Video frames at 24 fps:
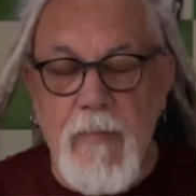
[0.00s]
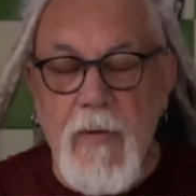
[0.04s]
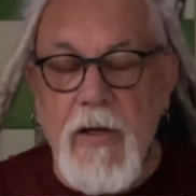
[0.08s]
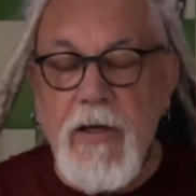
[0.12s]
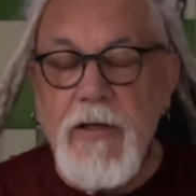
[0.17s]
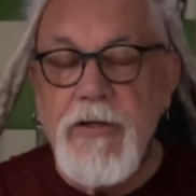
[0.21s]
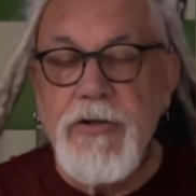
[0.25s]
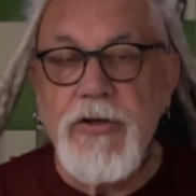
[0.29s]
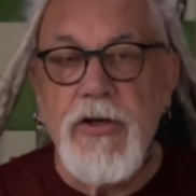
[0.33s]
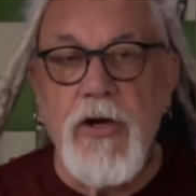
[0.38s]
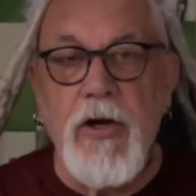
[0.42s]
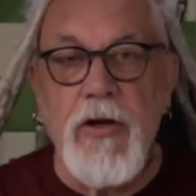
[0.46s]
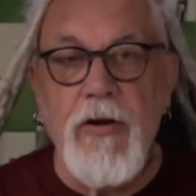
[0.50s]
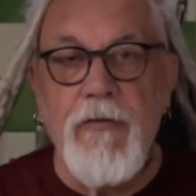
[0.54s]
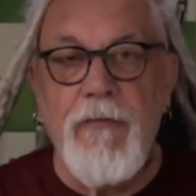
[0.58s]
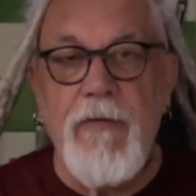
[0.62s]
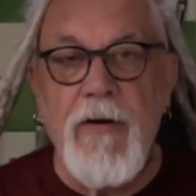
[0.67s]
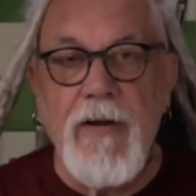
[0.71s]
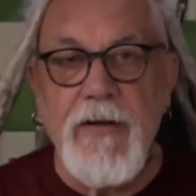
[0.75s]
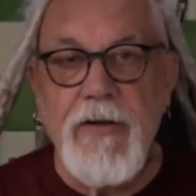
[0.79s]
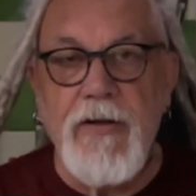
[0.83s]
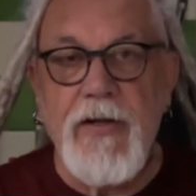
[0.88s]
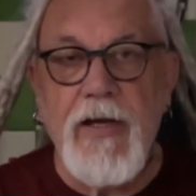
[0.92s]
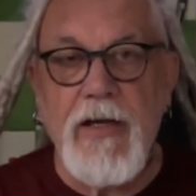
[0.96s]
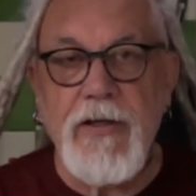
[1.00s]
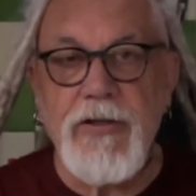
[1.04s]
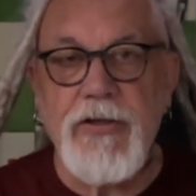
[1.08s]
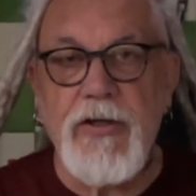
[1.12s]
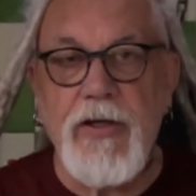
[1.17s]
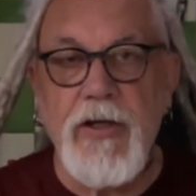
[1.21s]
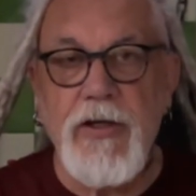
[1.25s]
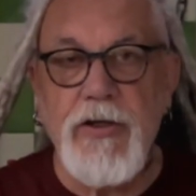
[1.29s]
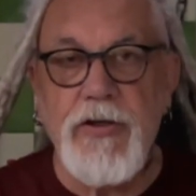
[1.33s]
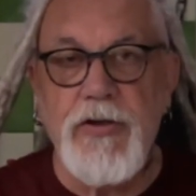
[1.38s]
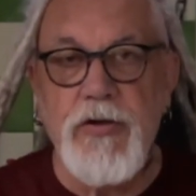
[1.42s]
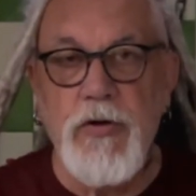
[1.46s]
It's got a
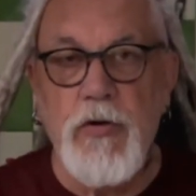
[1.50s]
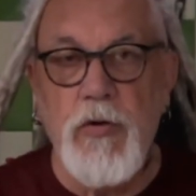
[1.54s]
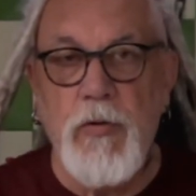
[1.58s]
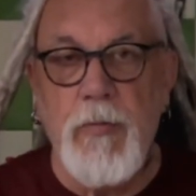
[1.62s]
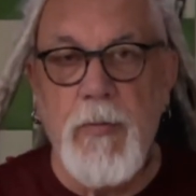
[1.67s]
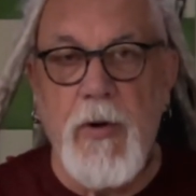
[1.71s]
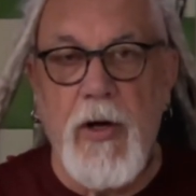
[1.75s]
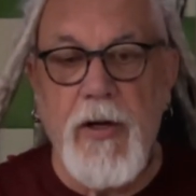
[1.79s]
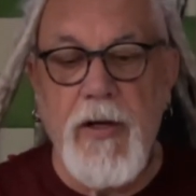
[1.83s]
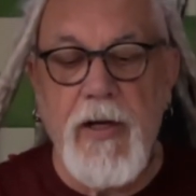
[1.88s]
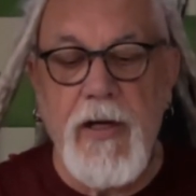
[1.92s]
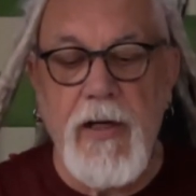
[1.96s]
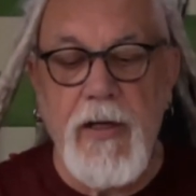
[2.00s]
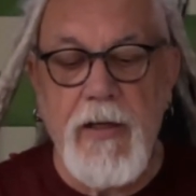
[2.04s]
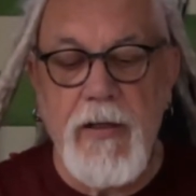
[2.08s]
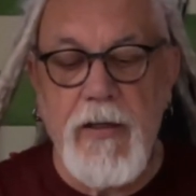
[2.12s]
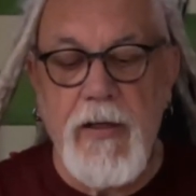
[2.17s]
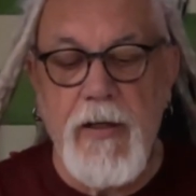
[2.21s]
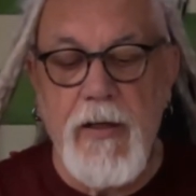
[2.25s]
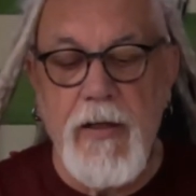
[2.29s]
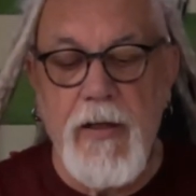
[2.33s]
fantastic zoom on it.